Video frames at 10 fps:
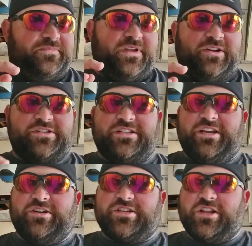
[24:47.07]

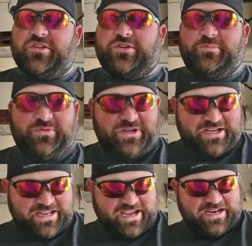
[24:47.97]
Here's another
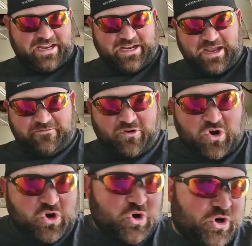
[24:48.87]
complaint, and I've
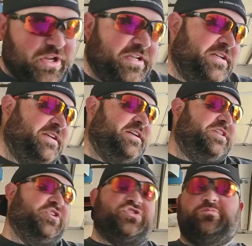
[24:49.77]
heard
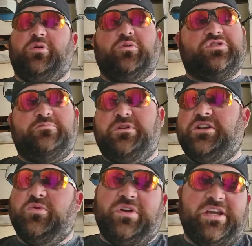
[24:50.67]
they're supposed to be
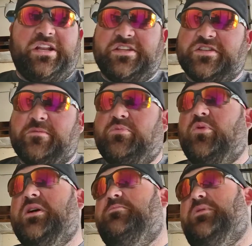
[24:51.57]
doing it at some
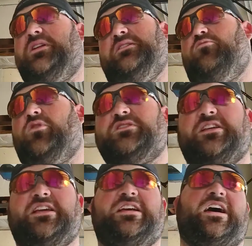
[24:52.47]
point, but once
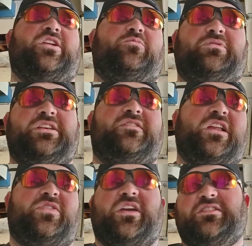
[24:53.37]
again, I don't believe
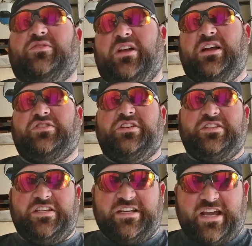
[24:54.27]
anything until I actually
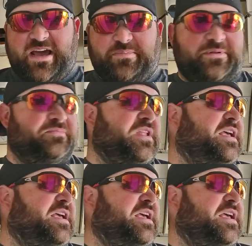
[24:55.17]
see it happen.